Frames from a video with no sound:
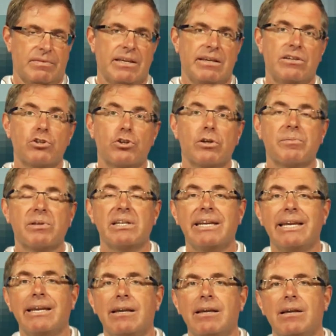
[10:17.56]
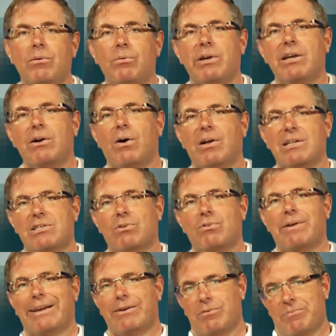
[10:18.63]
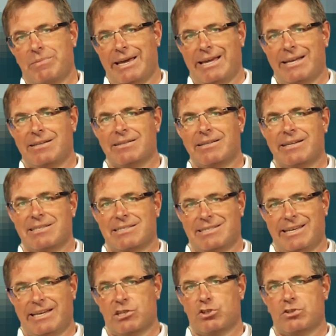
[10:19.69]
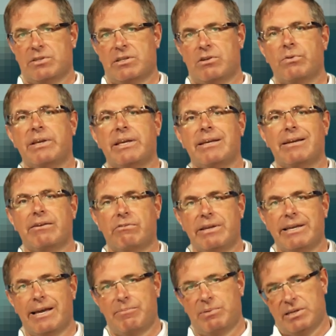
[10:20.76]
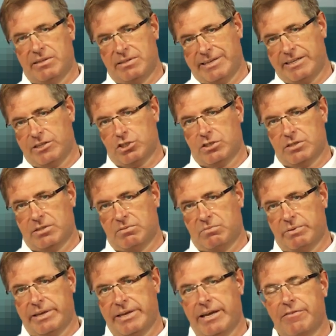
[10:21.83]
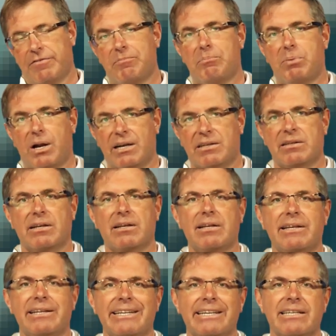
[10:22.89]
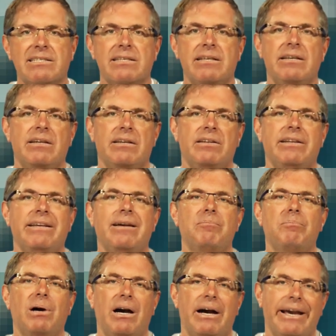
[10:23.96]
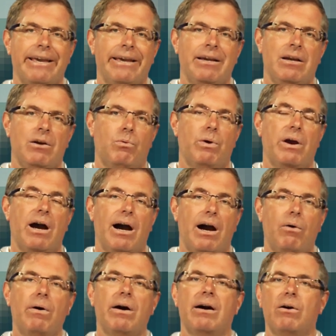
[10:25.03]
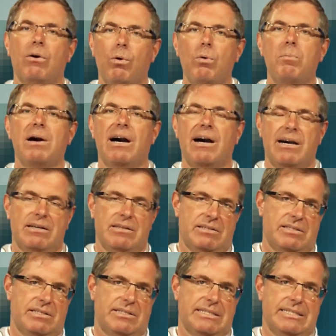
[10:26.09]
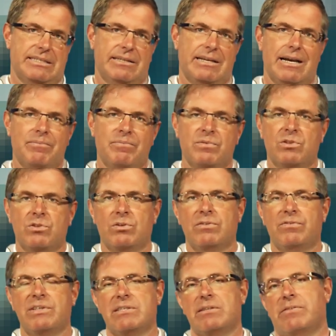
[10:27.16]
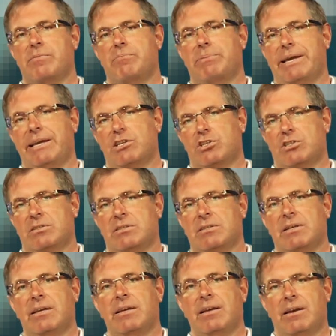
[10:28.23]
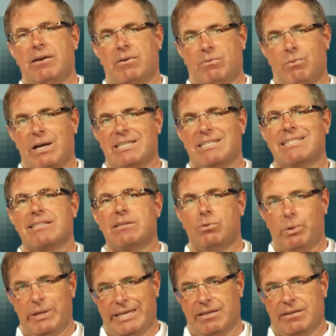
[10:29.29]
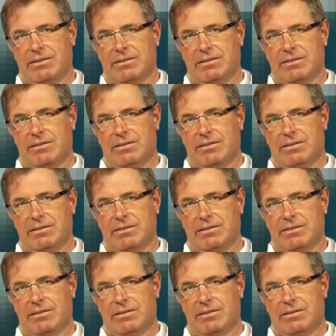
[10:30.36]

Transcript: In Germany, we also recommend a stationary rehabilitation. We have partner clinics nearby where our Oberarzts come to visit the patient once a week.